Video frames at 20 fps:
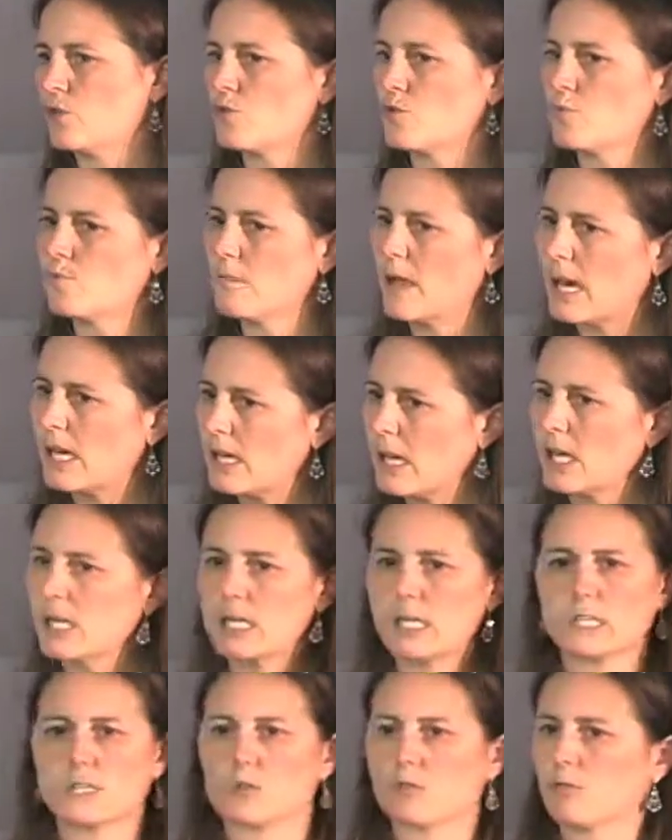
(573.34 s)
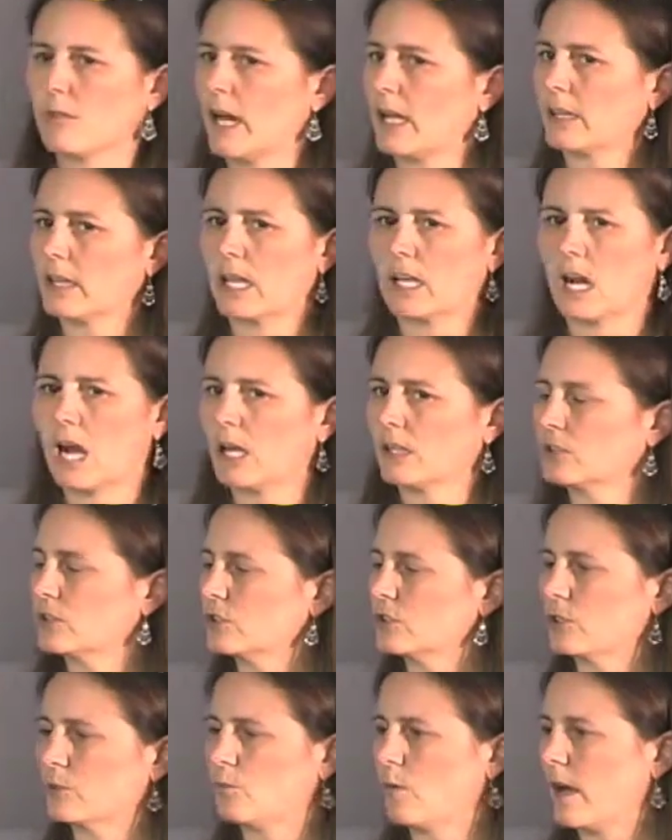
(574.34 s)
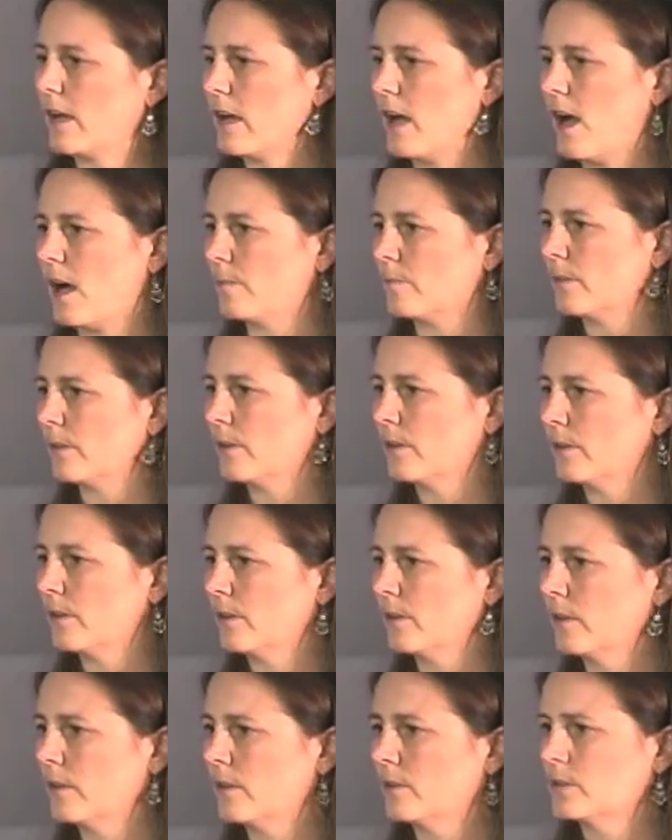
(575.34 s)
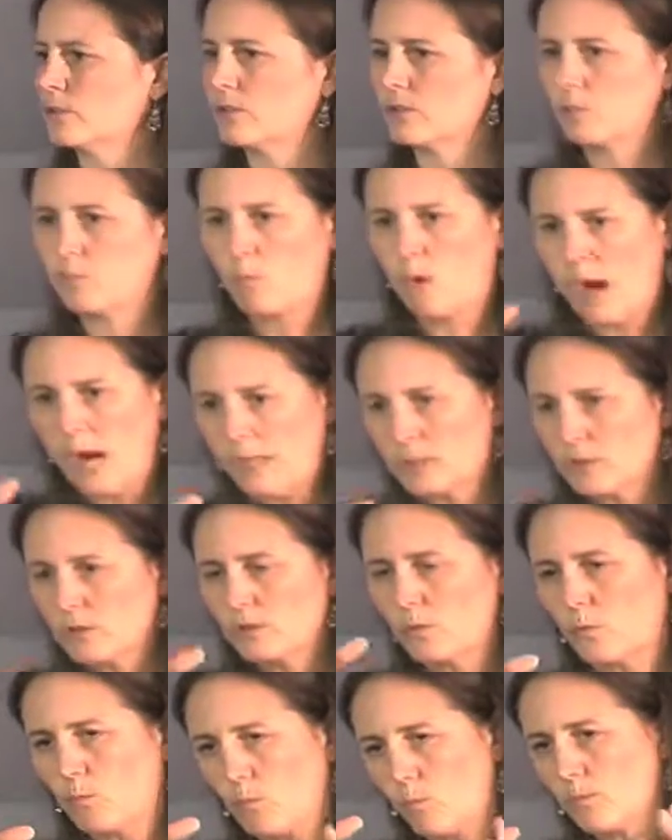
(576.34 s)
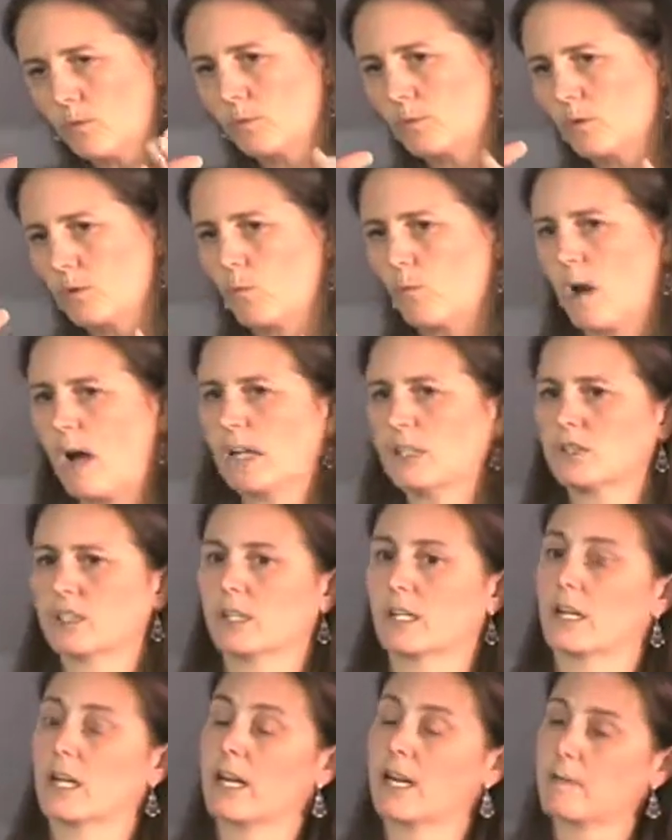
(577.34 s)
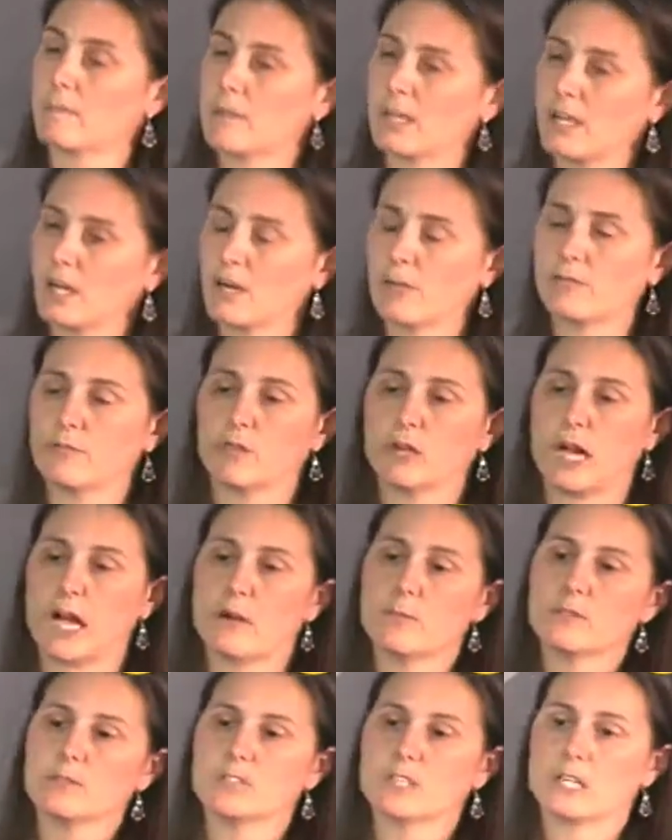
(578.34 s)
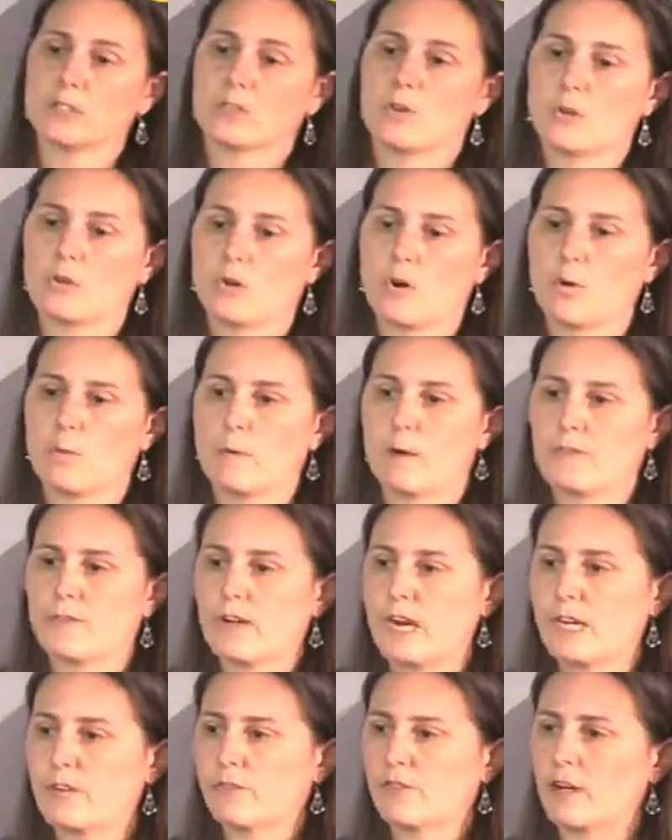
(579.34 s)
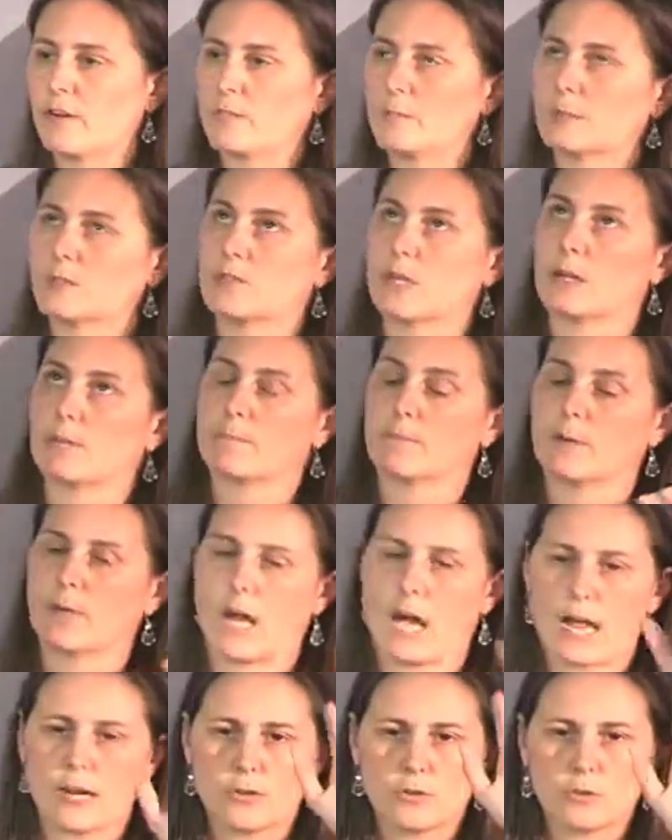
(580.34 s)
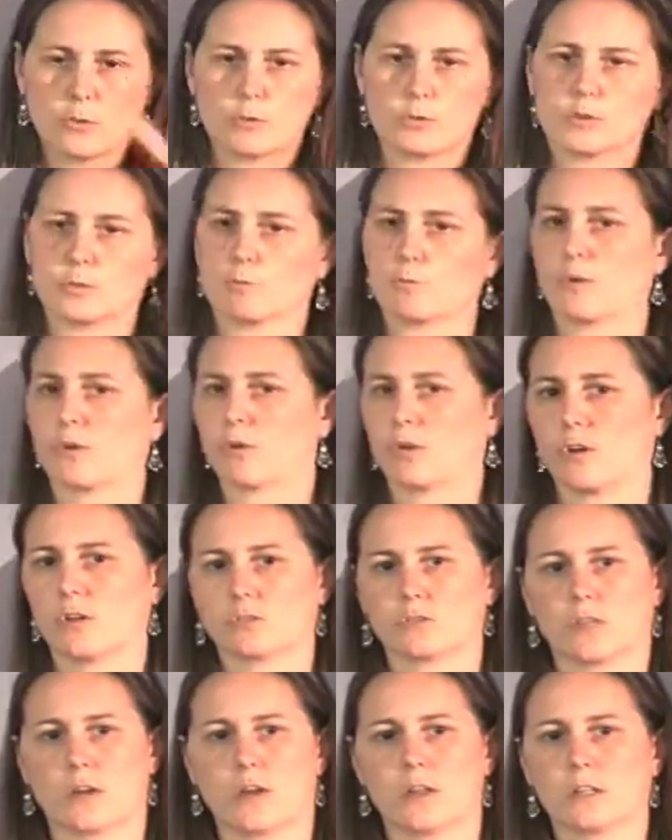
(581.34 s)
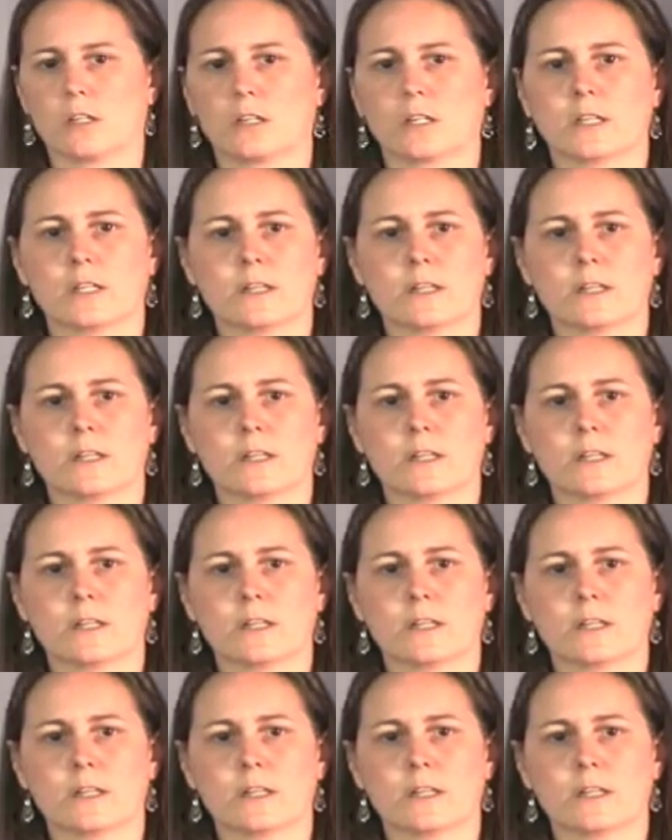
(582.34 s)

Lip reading: you may not need to crank that oxygen way up. Just watch, watch it and be careful. I would say don't go above 95%, but I don't know what your protocols are.